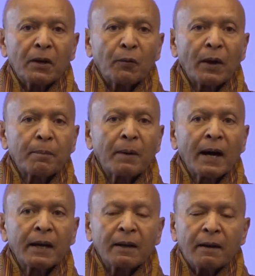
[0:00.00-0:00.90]

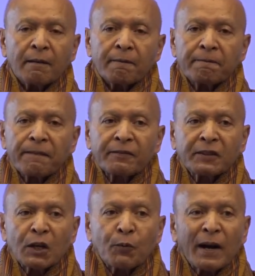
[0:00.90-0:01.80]
whereby
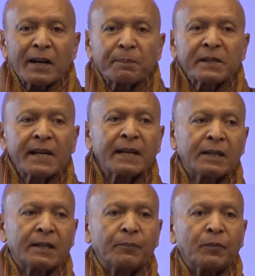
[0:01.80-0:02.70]

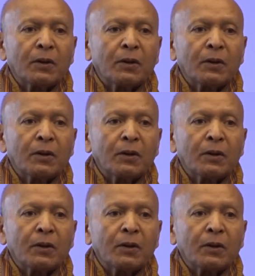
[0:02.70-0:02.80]
51%